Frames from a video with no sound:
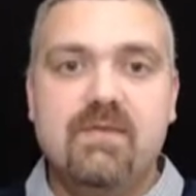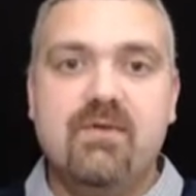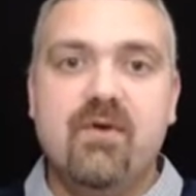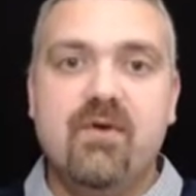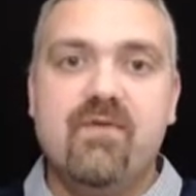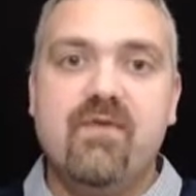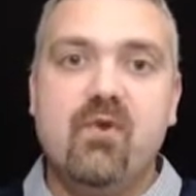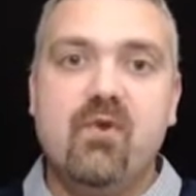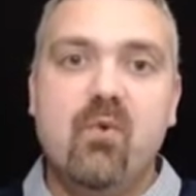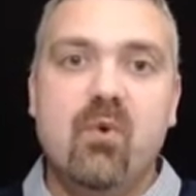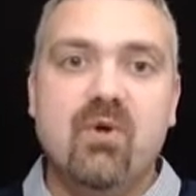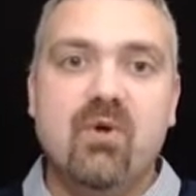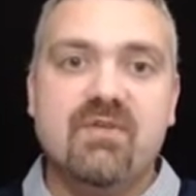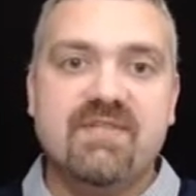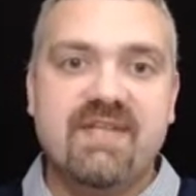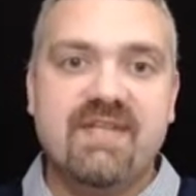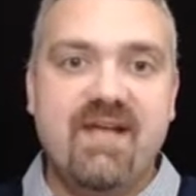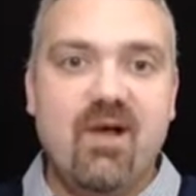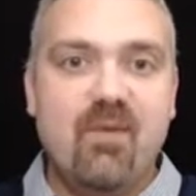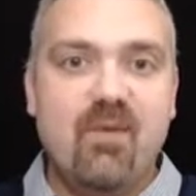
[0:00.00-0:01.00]
few words
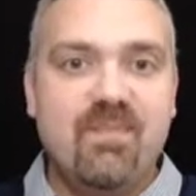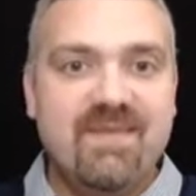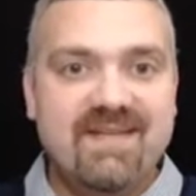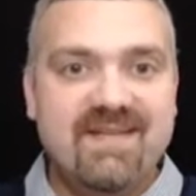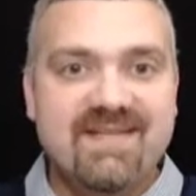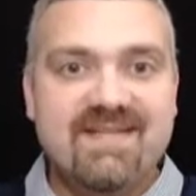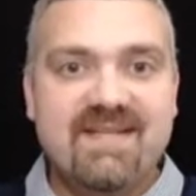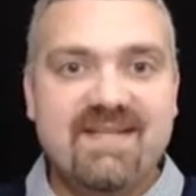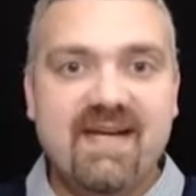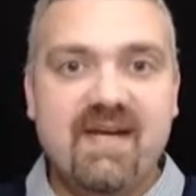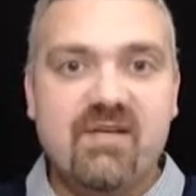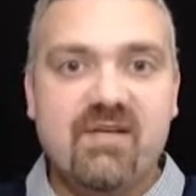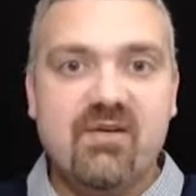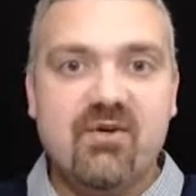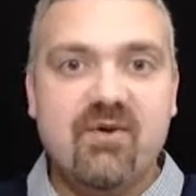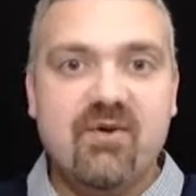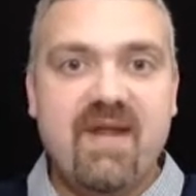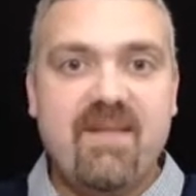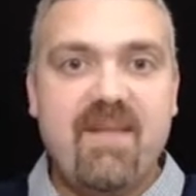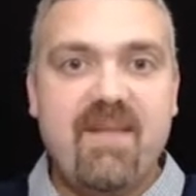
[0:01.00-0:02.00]
to help this stick in your
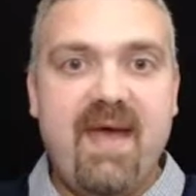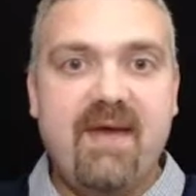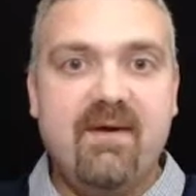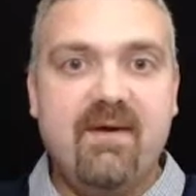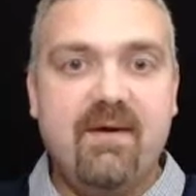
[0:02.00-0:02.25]
gray matter.